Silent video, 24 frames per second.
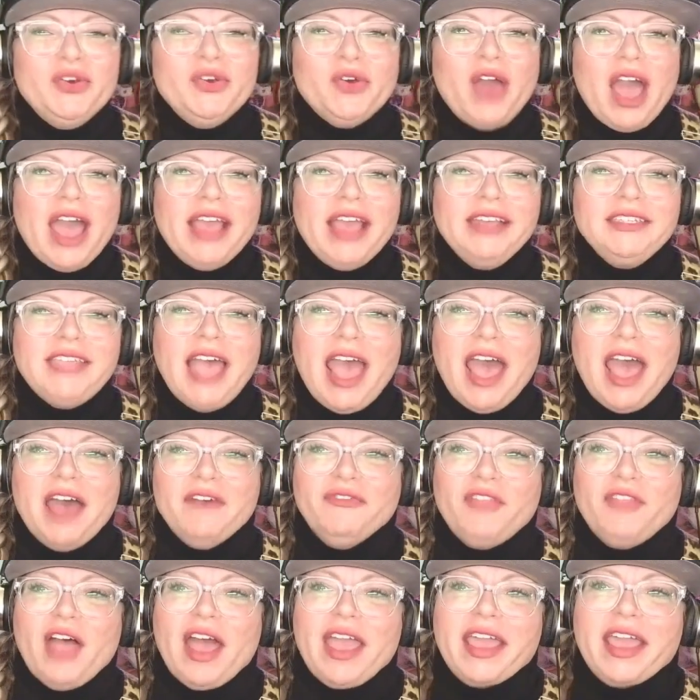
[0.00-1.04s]
Do you guys
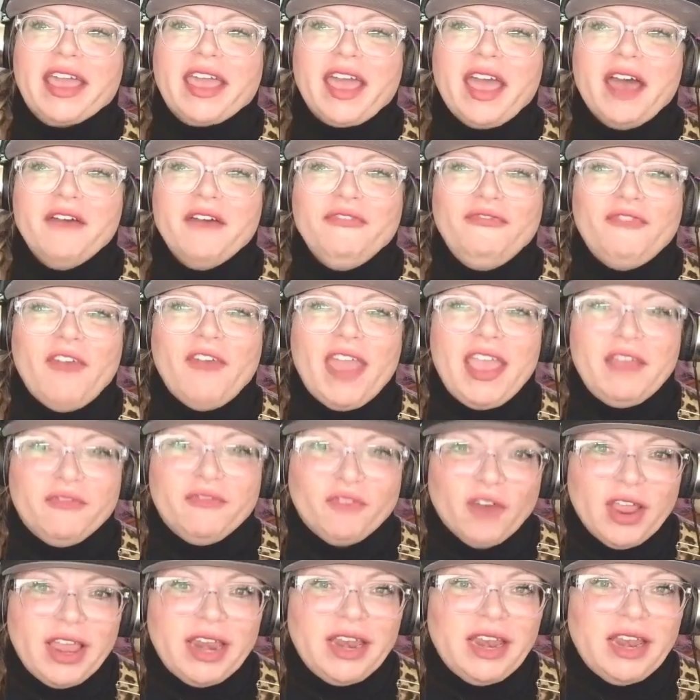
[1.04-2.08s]
have like a
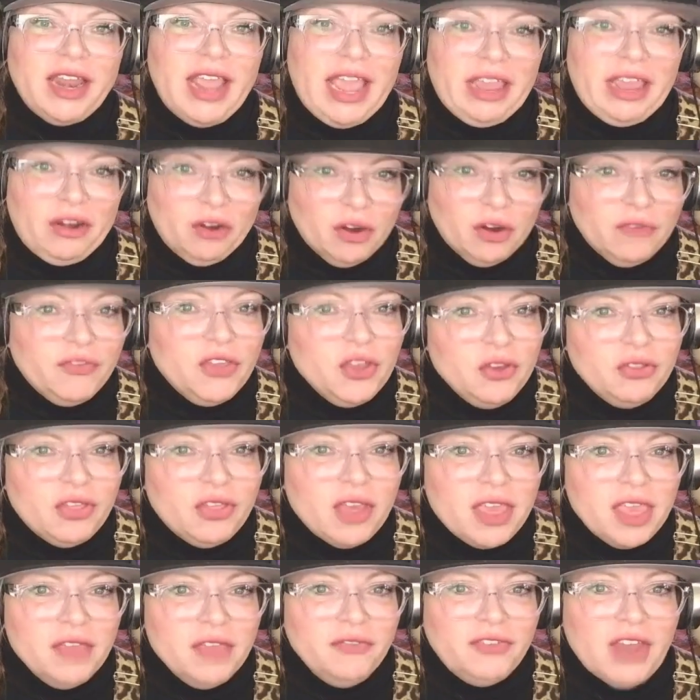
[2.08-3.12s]
favorite interview
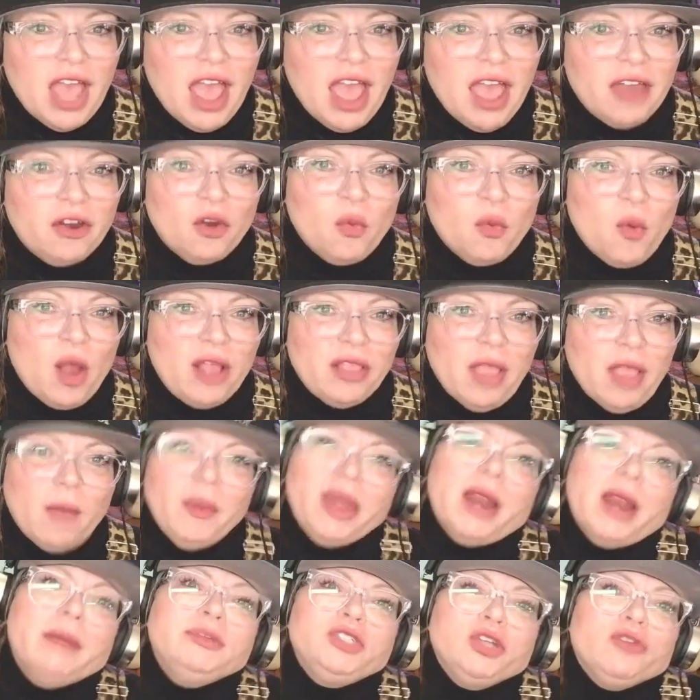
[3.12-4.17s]
that you've done, or one? I
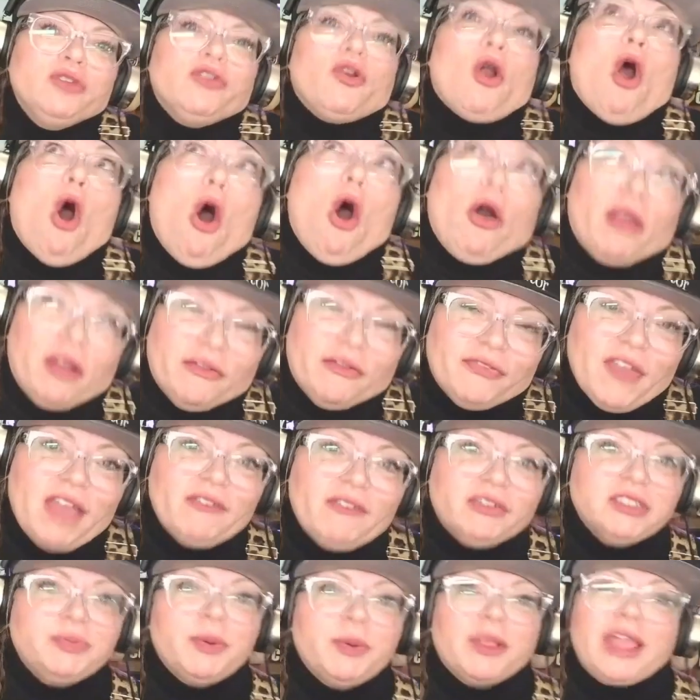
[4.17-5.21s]
mean, I'm sure they're all your
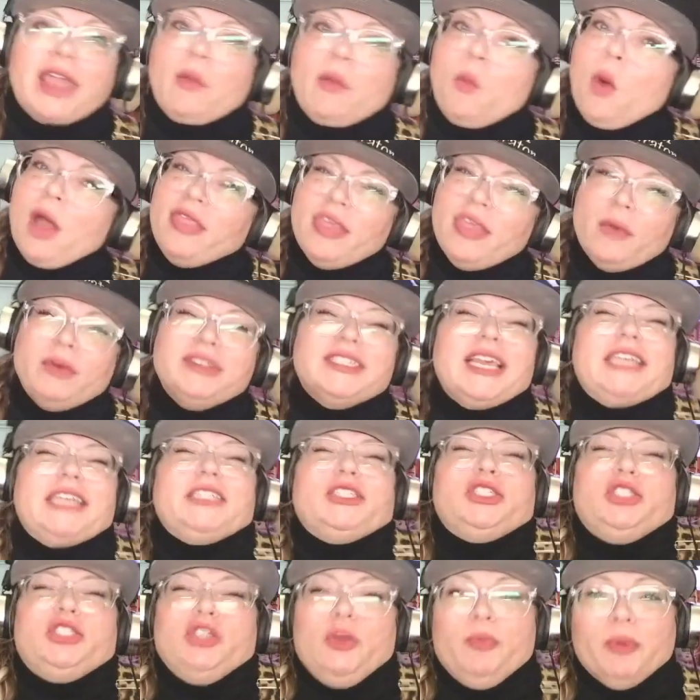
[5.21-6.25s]
favorites, but like one that was like
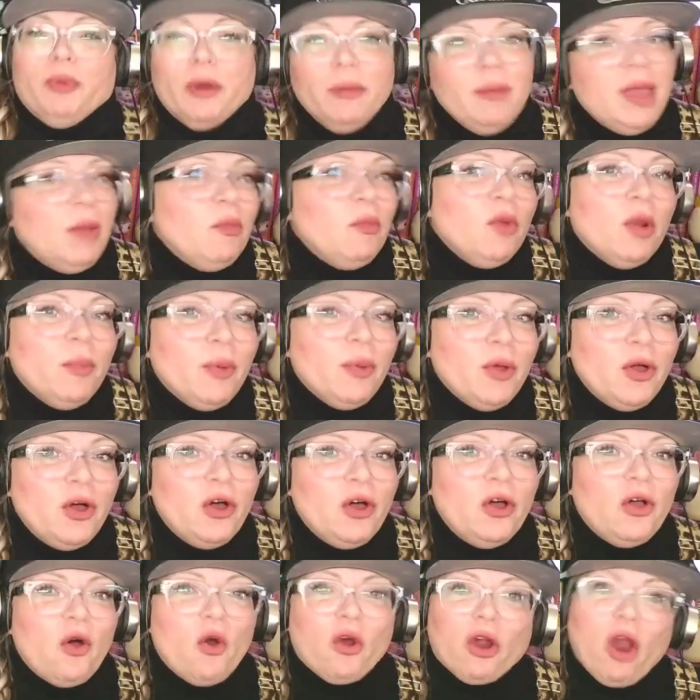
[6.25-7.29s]
super
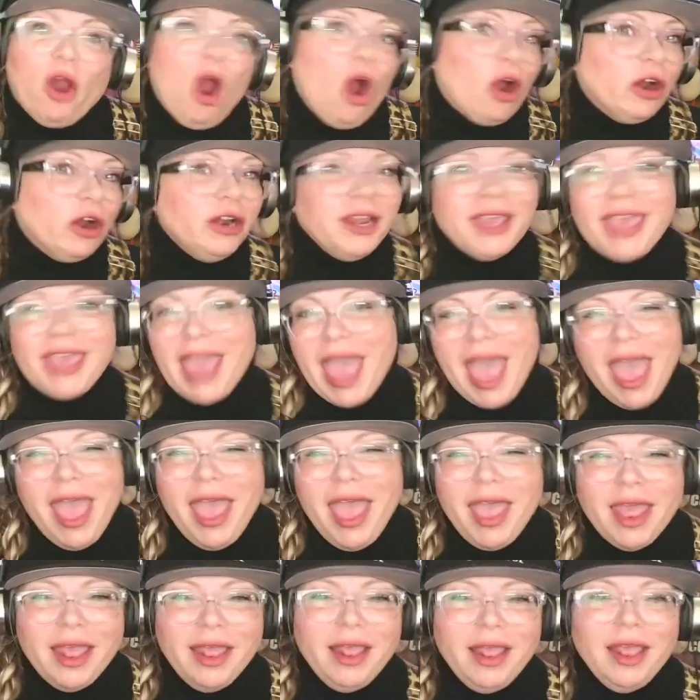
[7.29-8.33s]
memorable or hard to
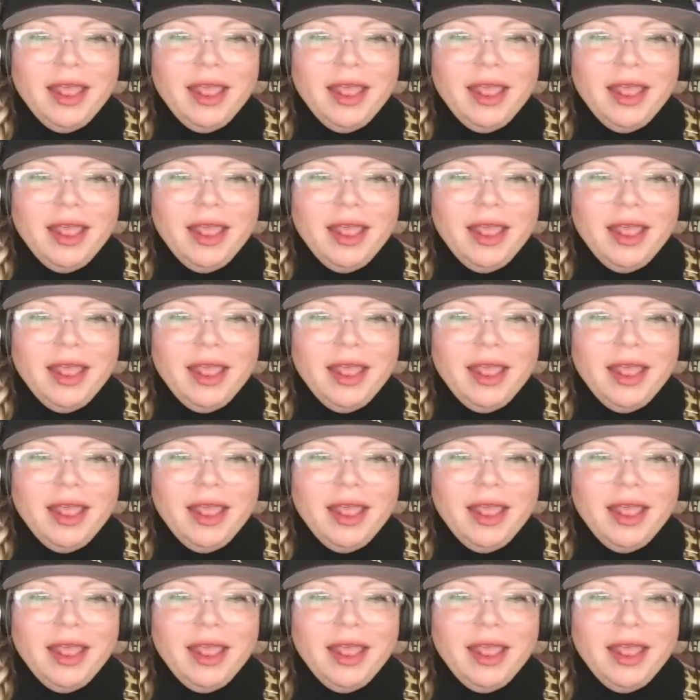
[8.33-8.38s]
get?